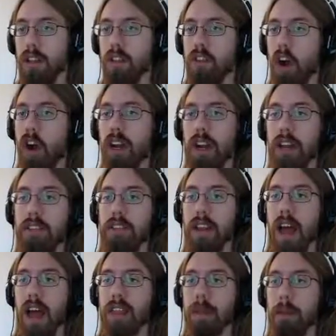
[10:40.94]
This car is
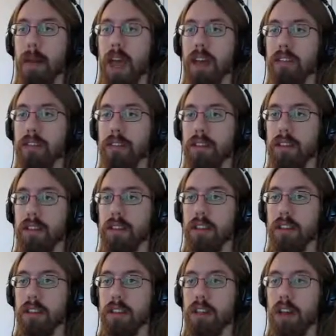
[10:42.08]
not the best.
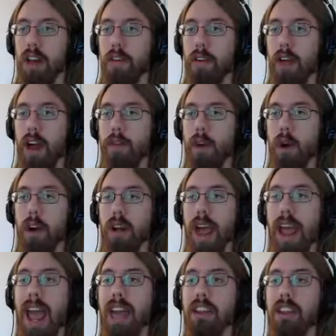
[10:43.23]
Of course,
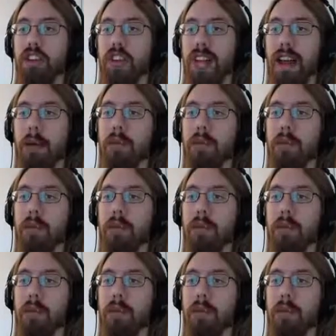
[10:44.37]
I had the chance.